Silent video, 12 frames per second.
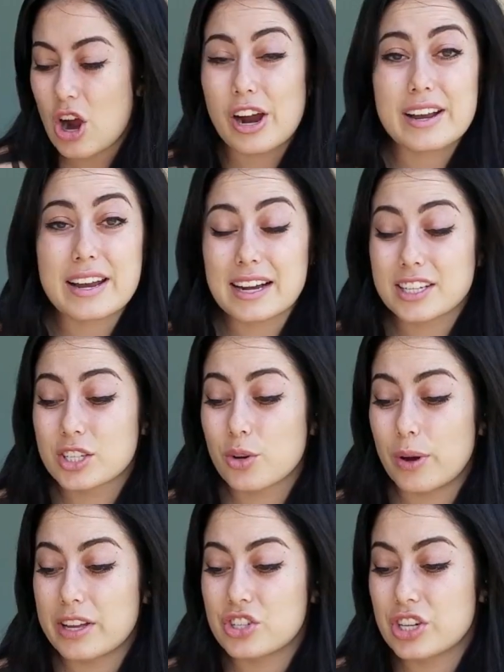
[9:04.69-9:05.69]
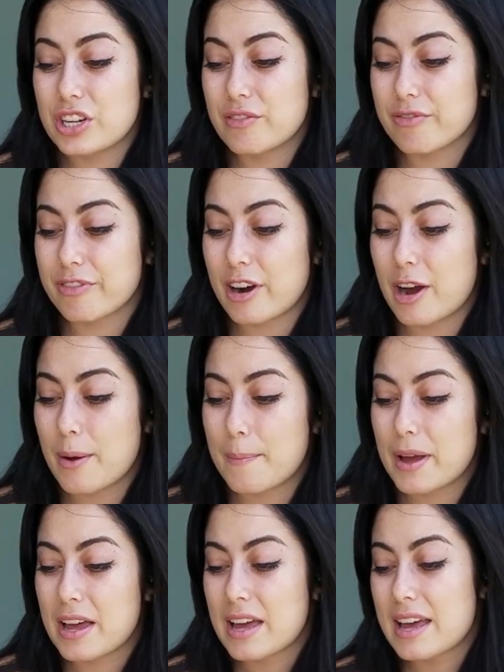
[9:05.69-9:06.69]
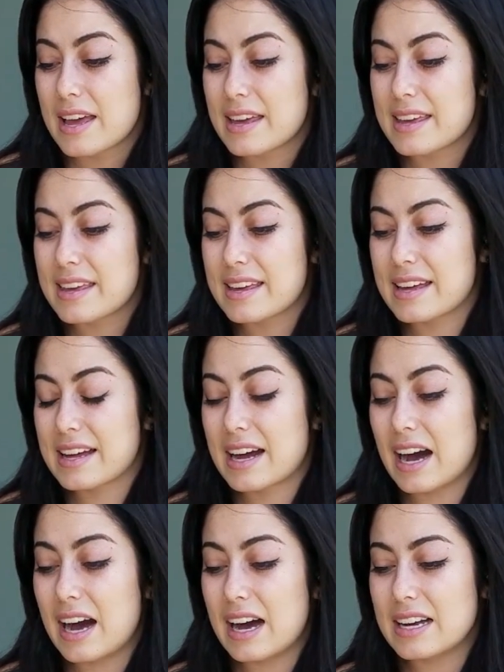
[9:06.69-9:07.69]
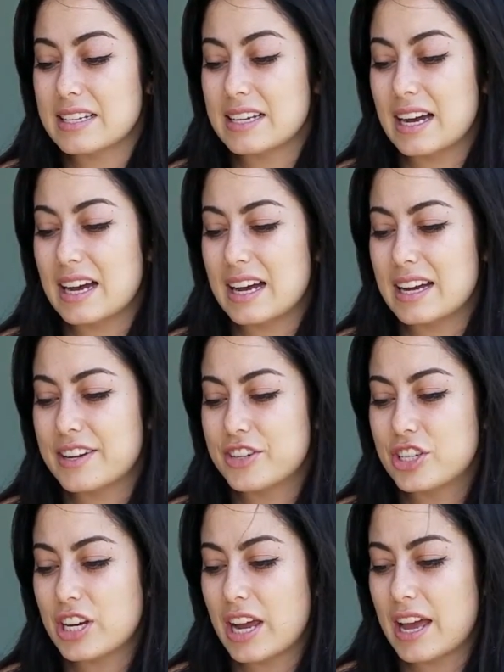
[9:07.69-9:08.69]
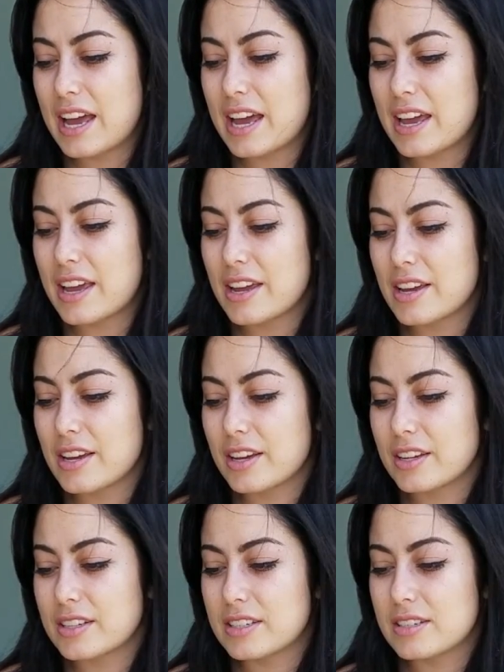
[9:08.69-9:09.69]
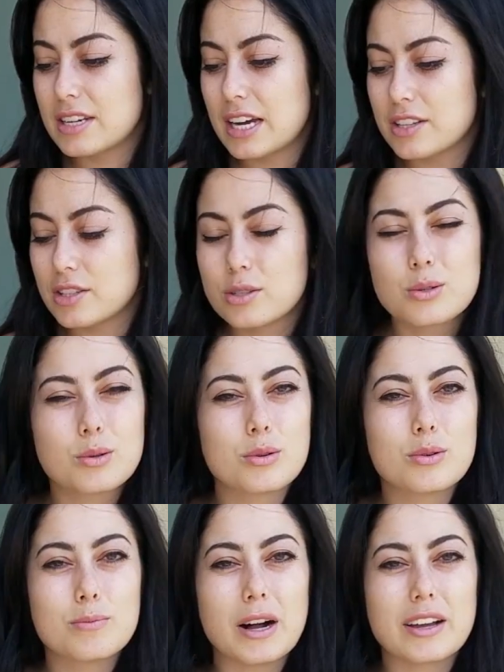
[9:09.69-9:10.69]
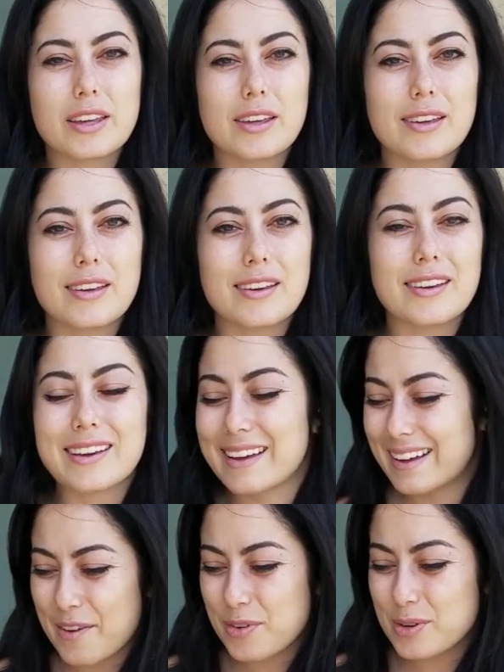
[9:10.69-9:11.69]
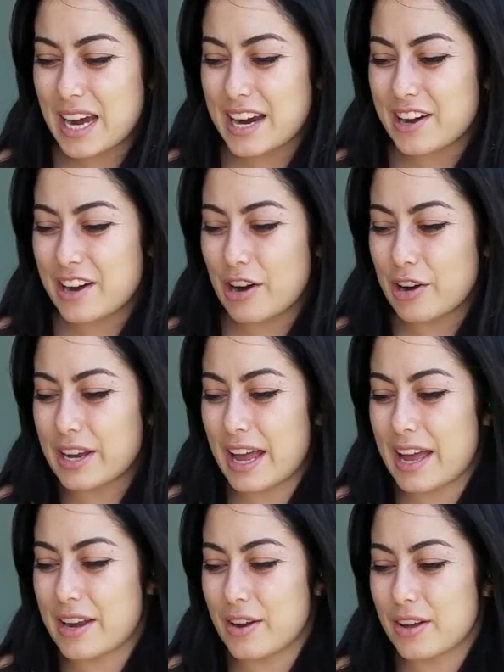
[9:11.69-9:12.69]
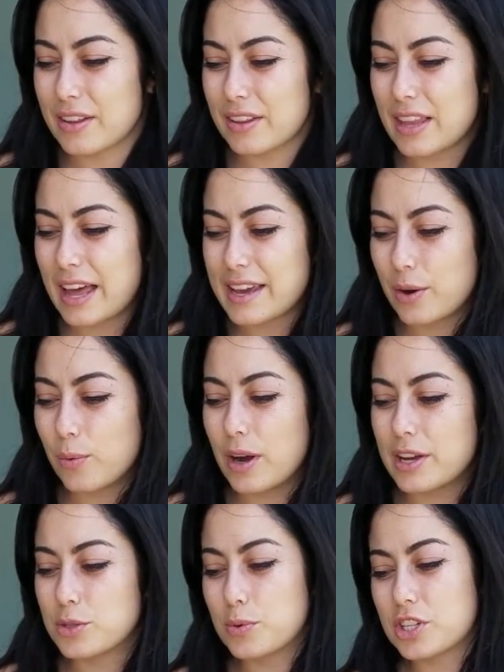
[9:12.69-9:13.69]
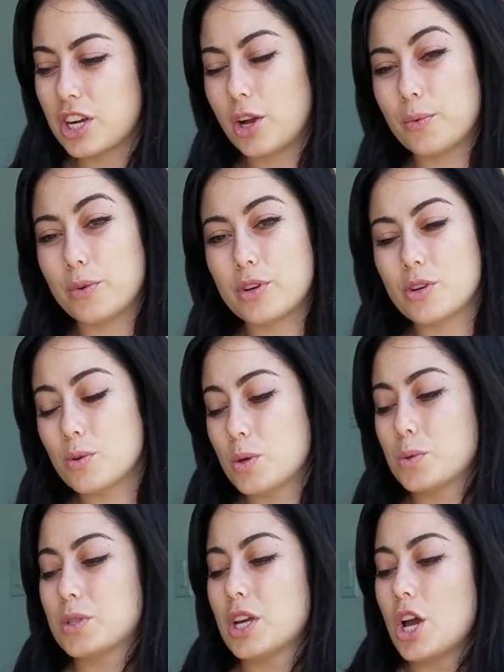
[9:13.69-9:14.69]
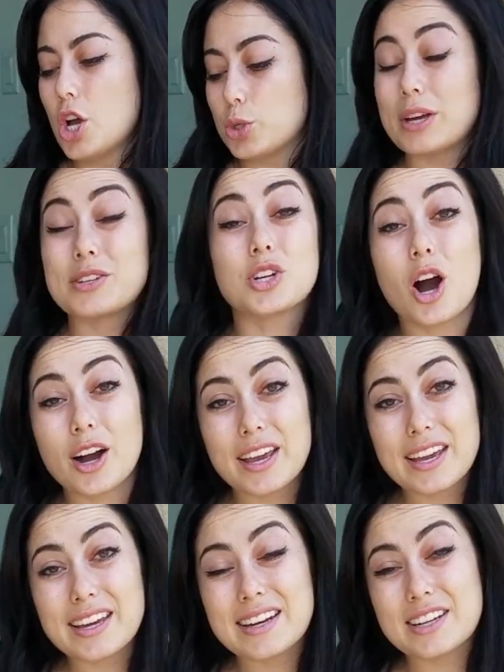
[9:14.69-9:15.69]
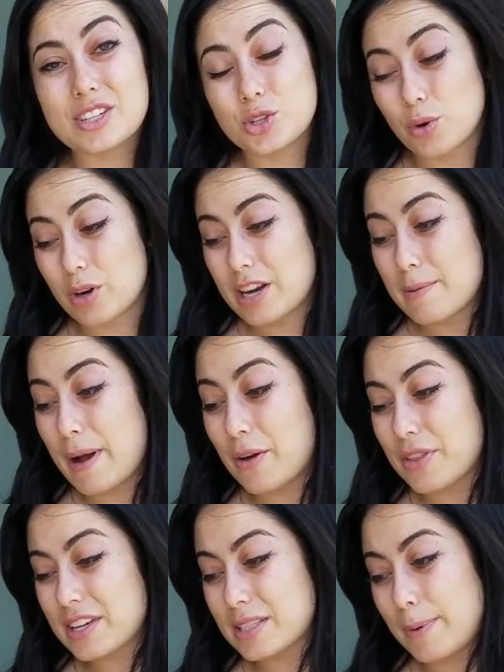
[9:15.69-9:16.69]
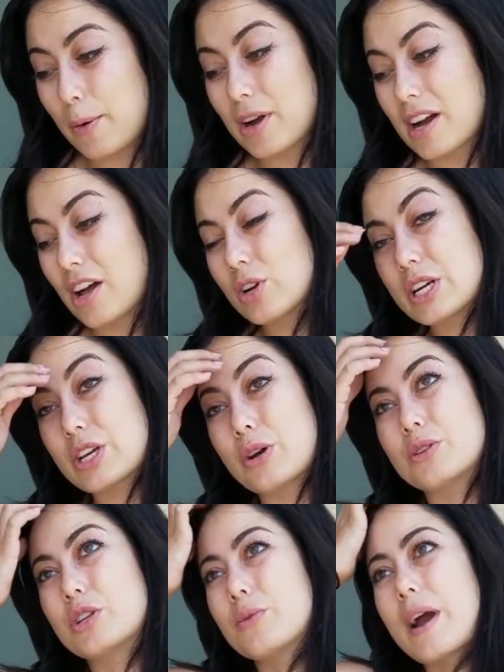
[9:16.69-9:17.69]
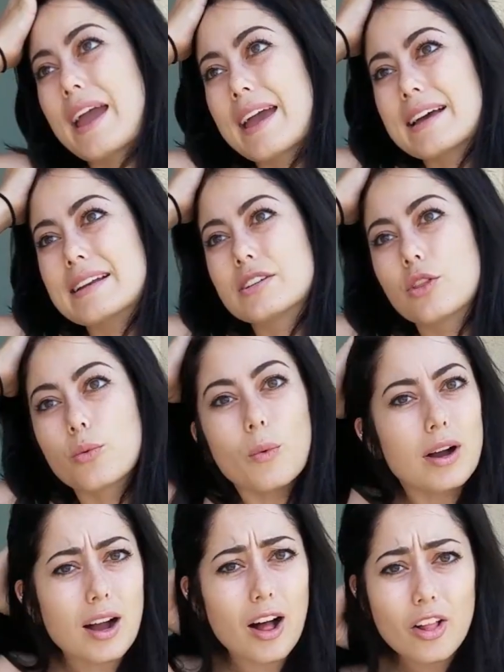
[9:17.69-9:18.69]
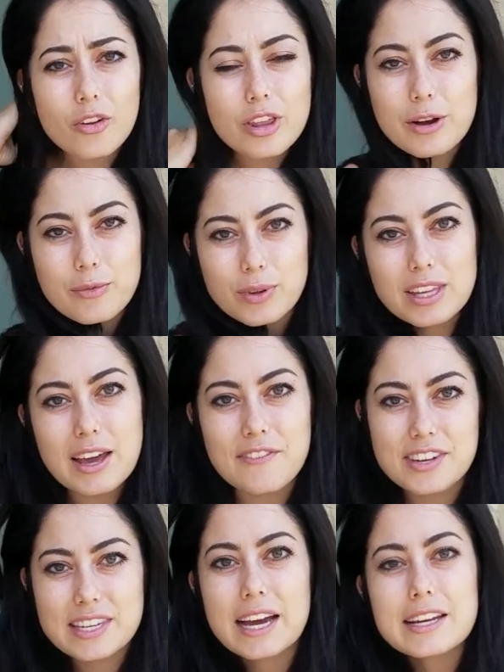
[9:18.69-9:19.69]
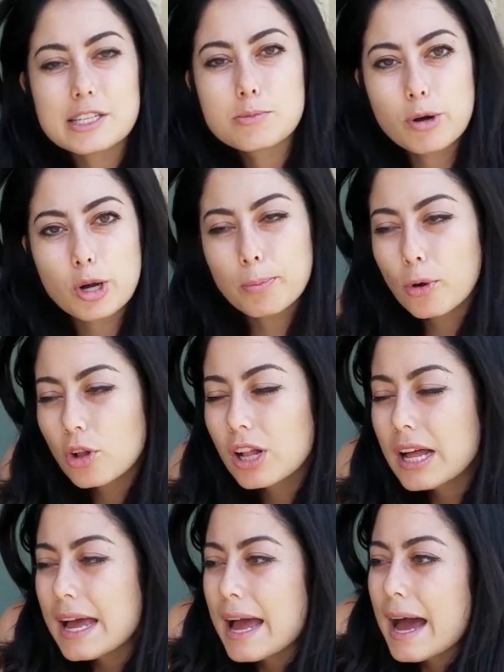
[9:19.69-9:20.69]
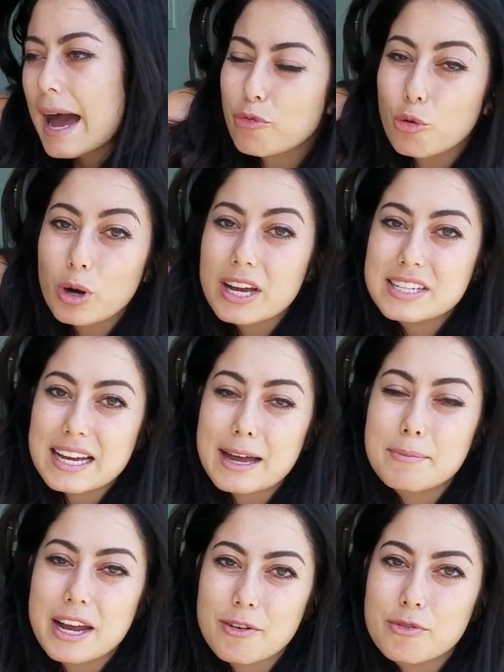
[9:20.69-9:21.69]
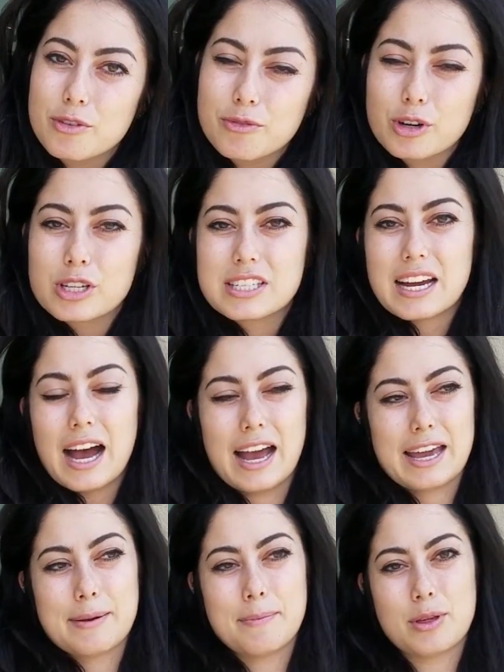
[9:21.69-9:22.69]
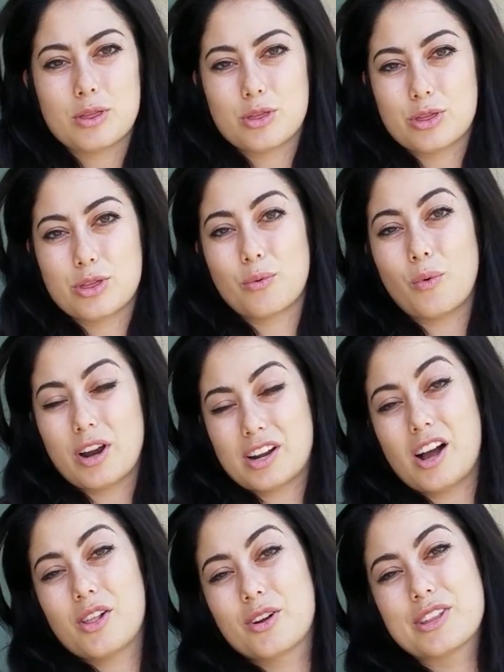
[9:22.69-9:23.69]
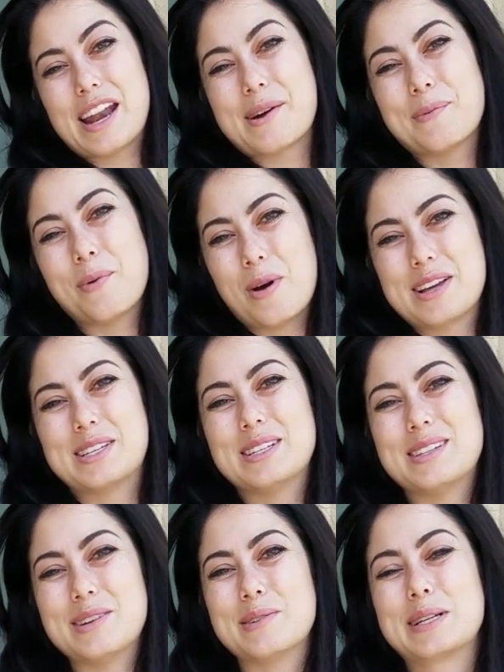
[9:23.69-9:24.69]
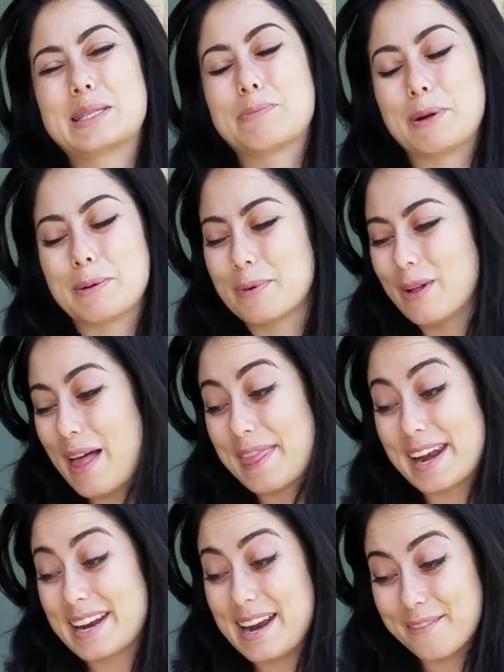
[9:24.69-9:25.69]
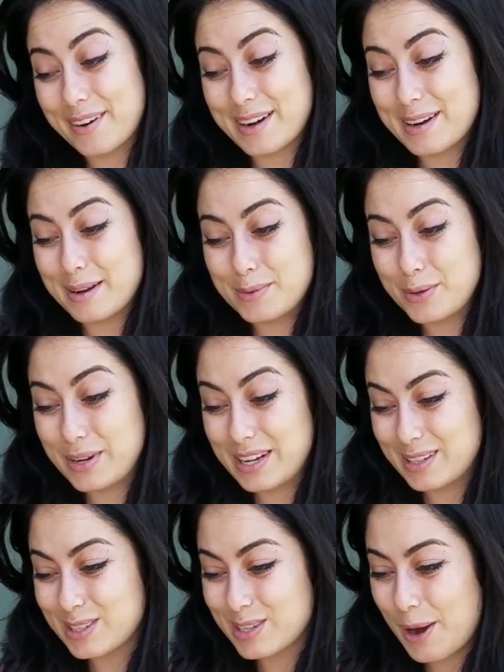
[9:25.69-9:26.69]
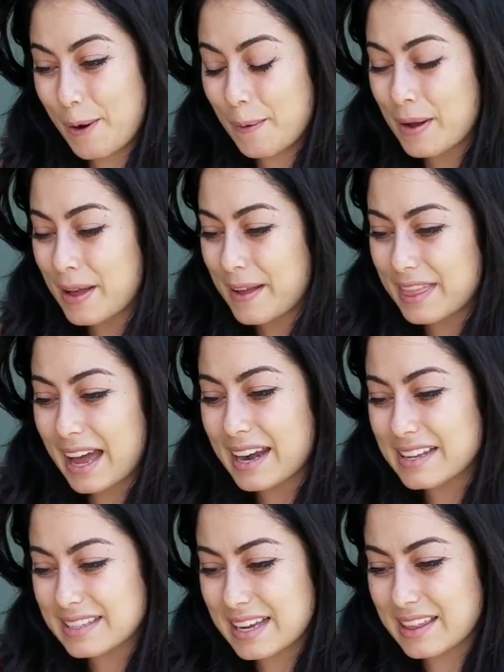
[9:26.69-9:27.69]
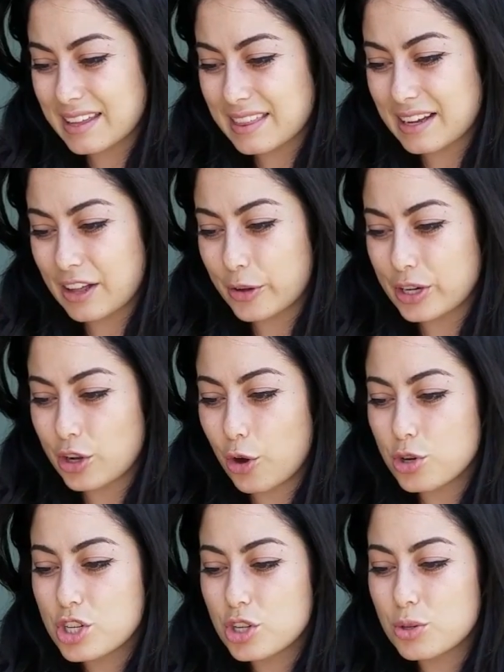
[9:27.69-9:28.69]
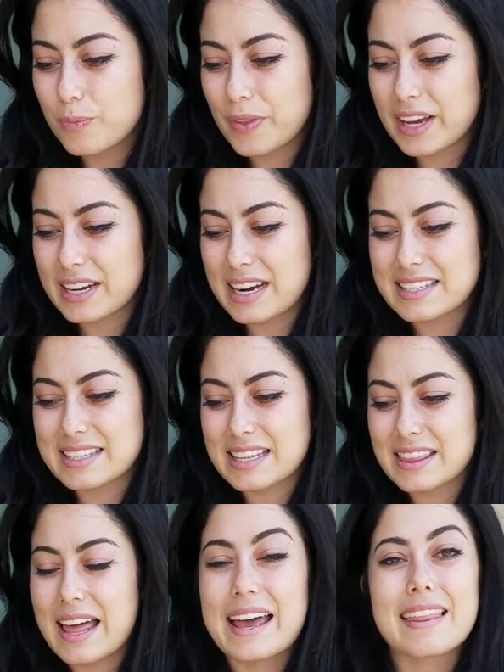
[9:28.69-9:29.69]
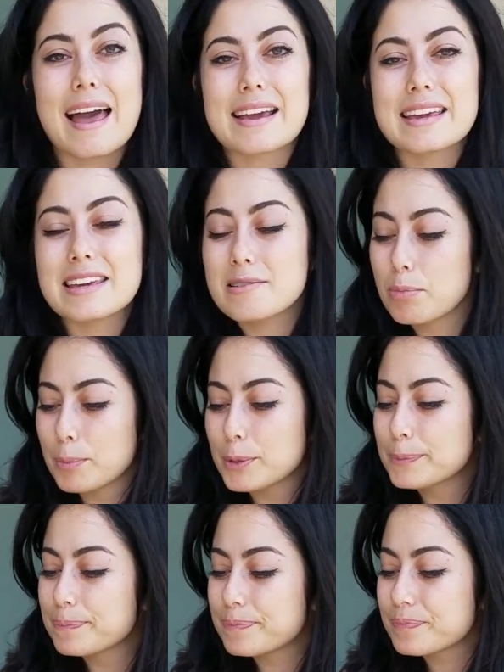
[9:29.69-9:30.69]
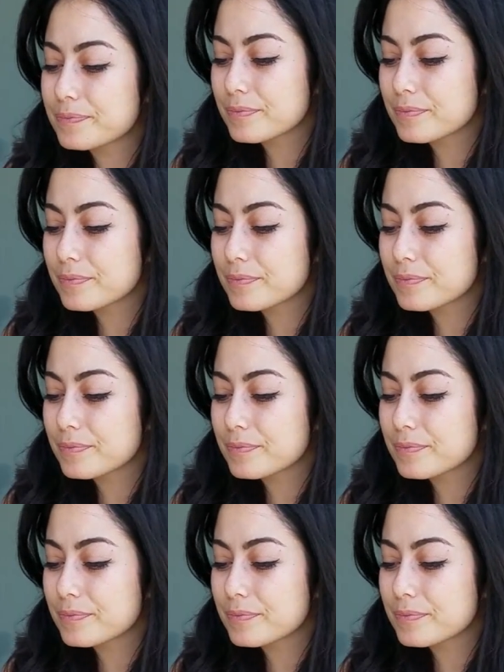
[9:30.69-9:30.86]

All right, next question from Kada J. Tatsumaki. If you dye your hair again like it was, which color will you use? So I was talking to Jordan about this, about what color I'd go to, and the one color that I really haven't done is purple. Before I dyed my hair for the first time, the one color that I wanted to do is purple, and then I never ended up doing it. So that is, I think, the color I'd go to, like a nice lilac-y purple.